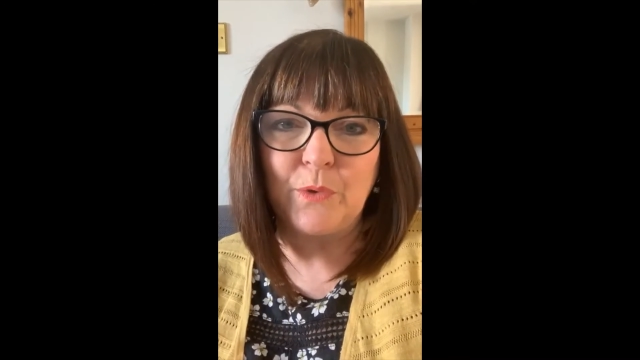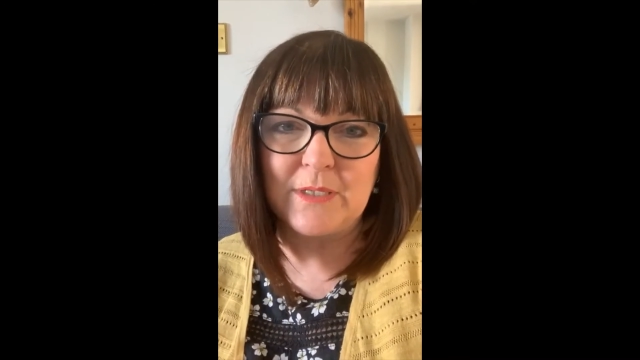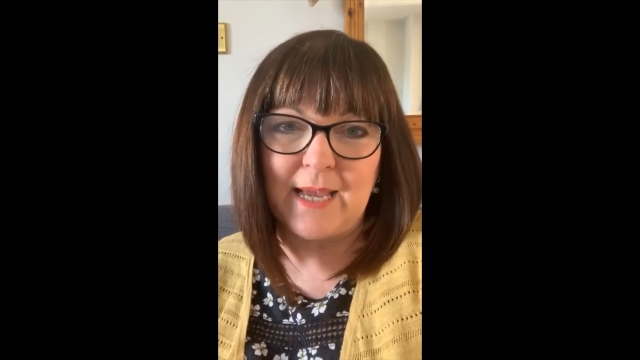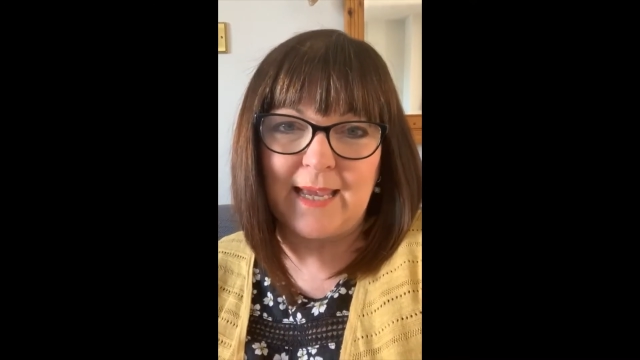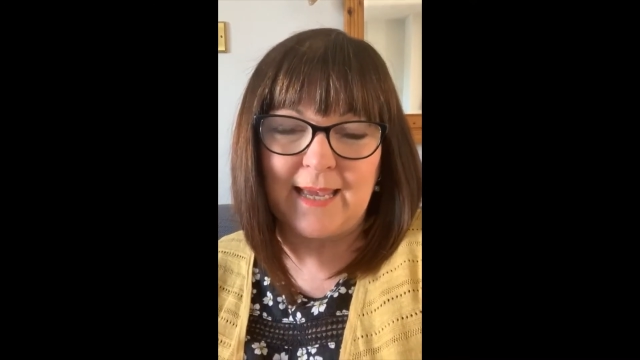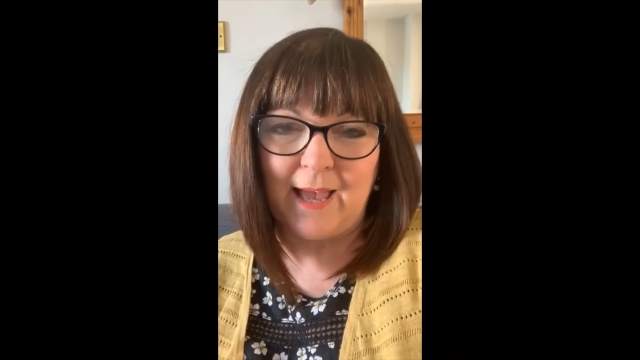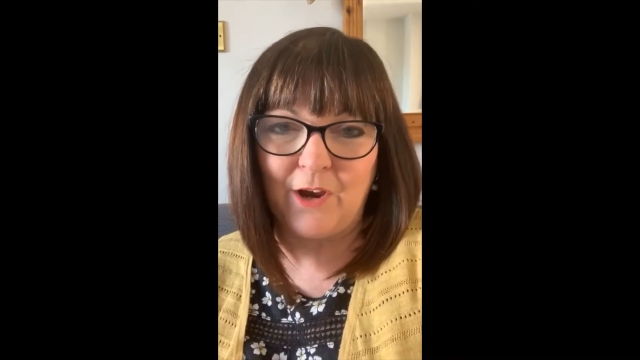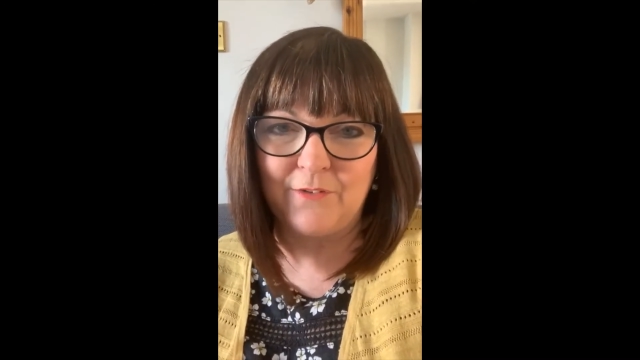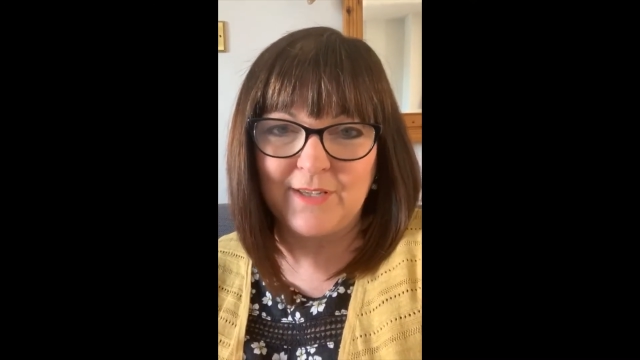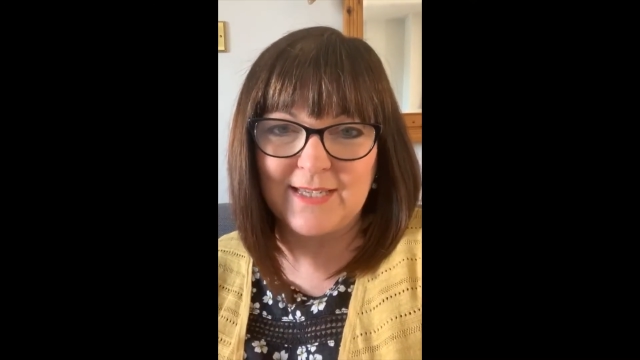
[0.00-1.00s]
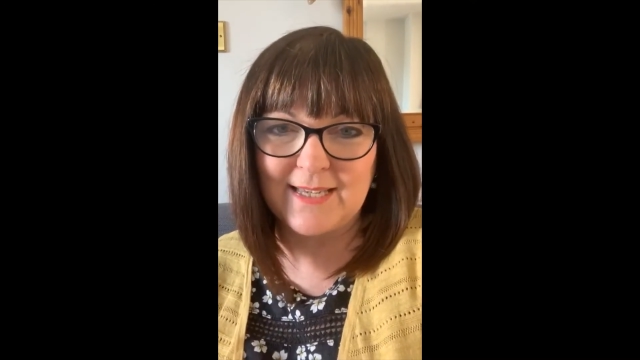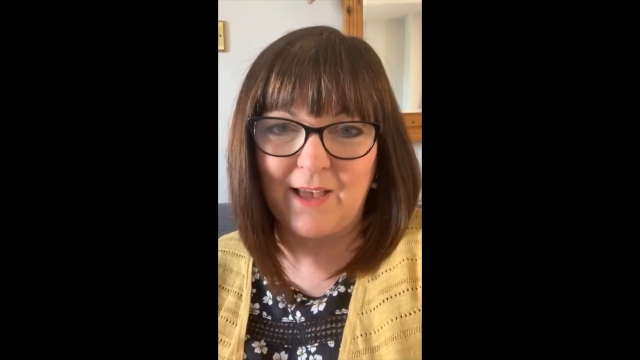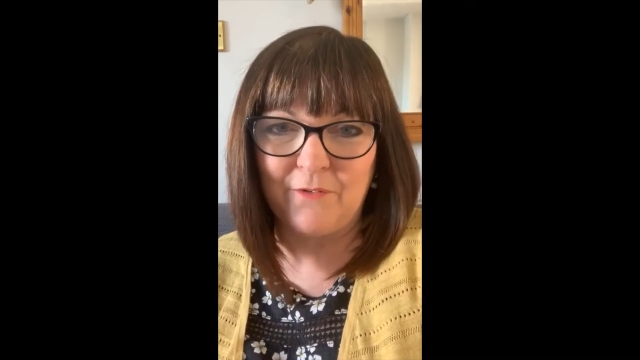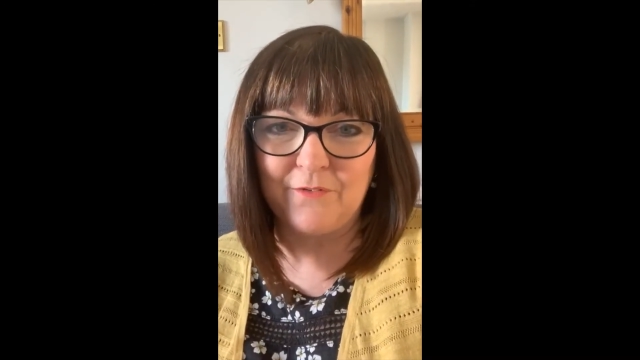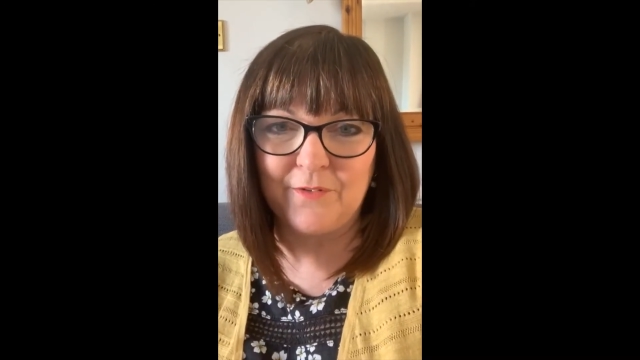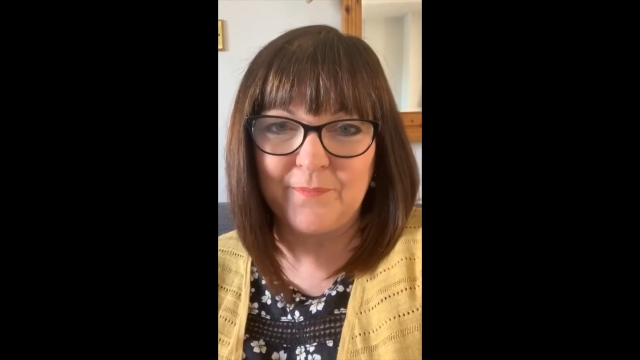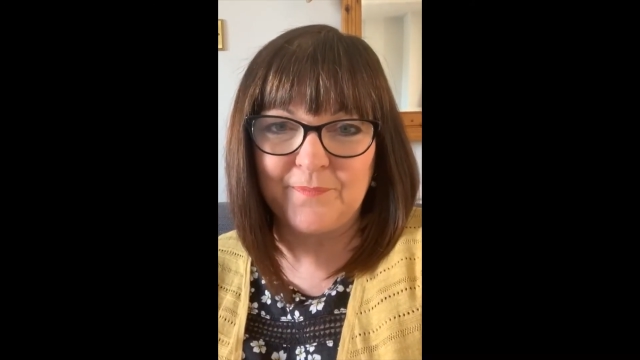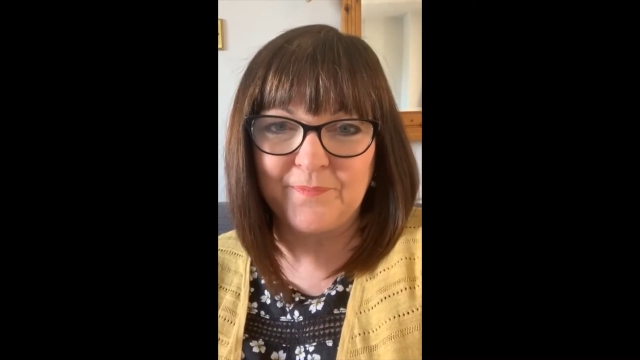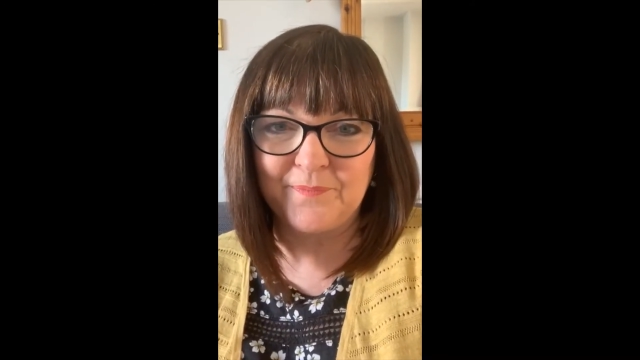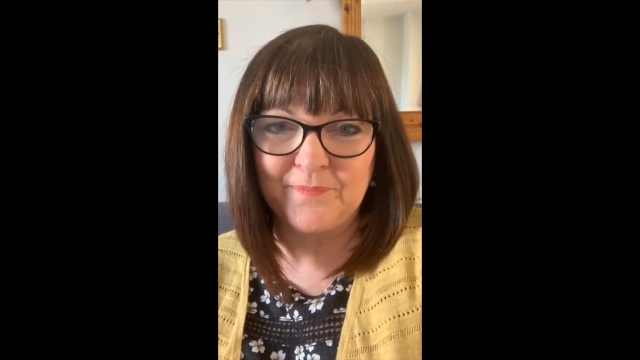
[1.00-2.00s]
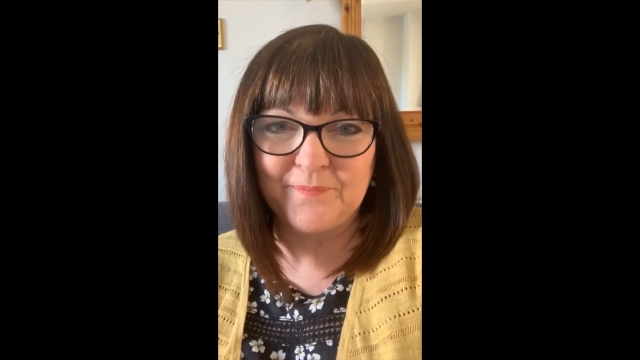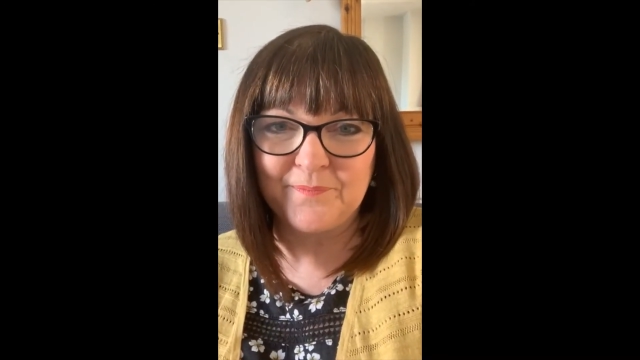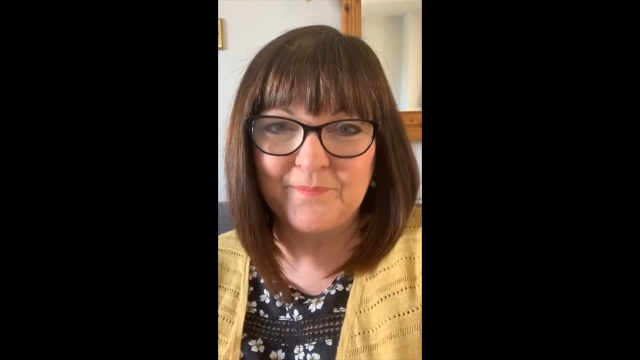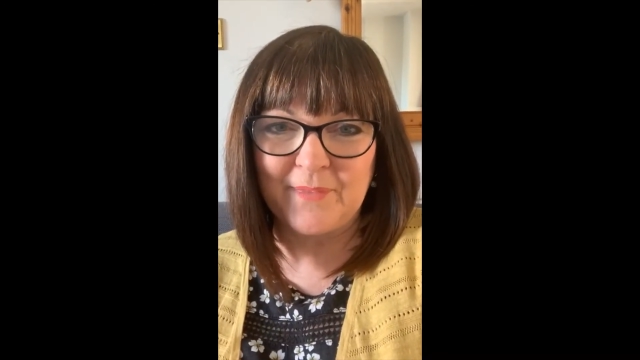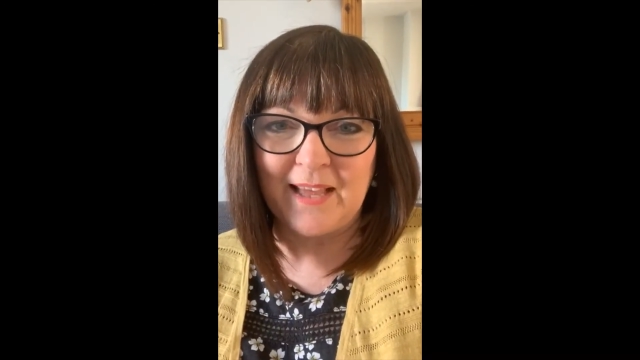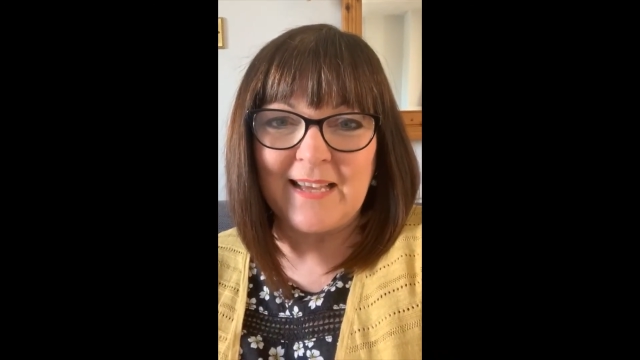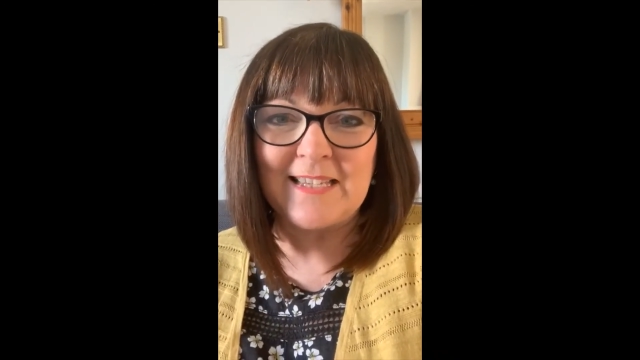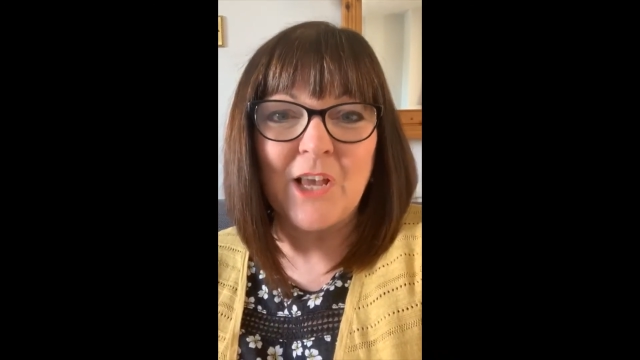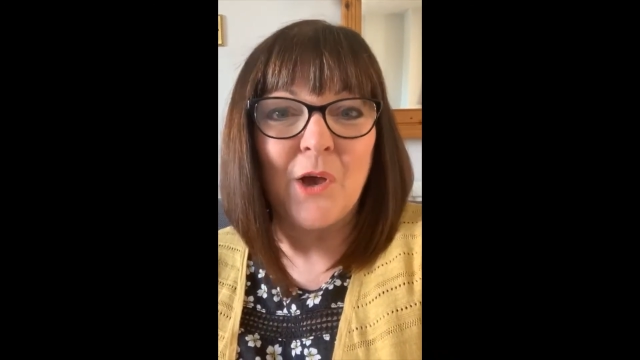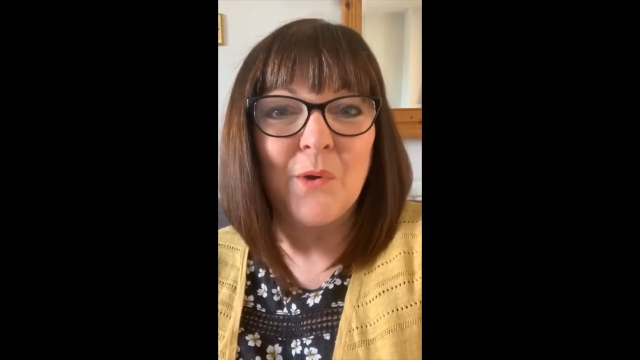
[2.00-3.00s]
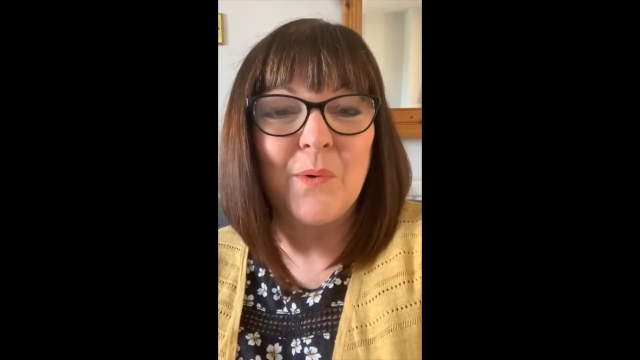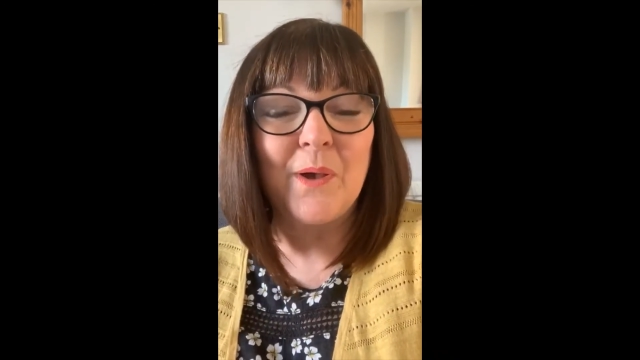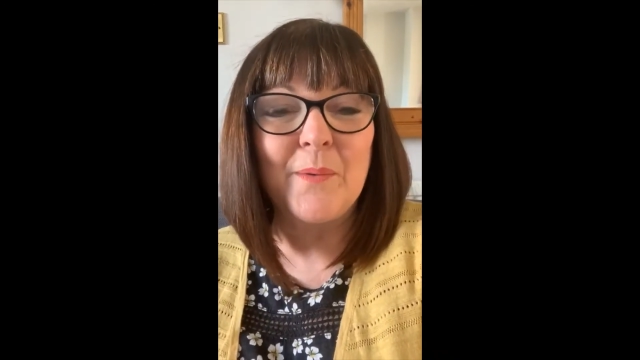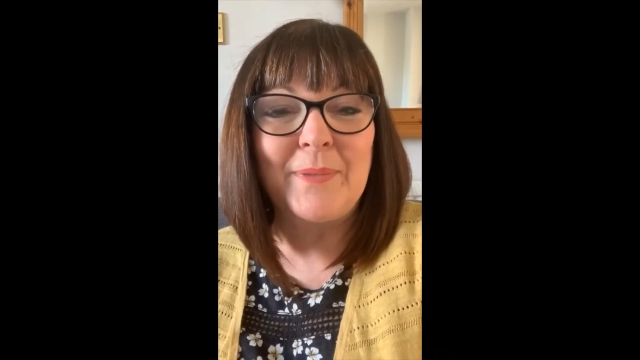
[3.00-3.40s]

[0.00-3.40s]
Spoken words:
will take care of itself. So